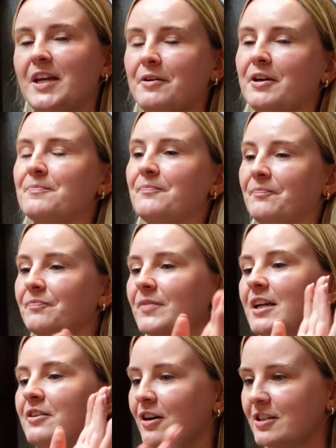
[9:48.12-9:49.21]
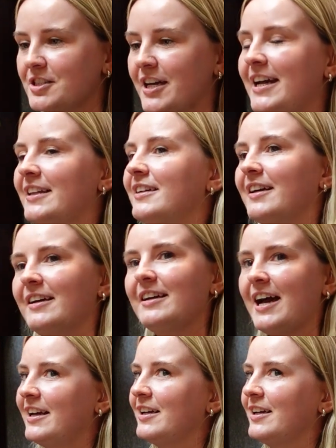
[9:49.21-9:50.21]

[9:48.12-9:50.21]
anyway, not to alienate any